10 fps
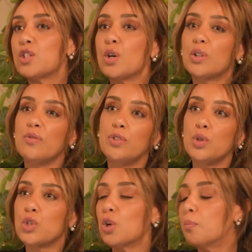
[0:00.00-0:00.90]
And there's no
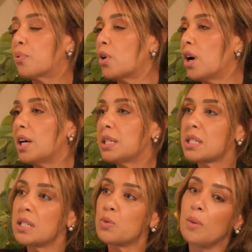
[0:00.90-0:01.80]
confusion on
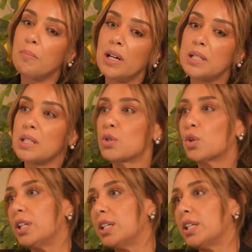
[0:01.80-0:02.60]
price because one person's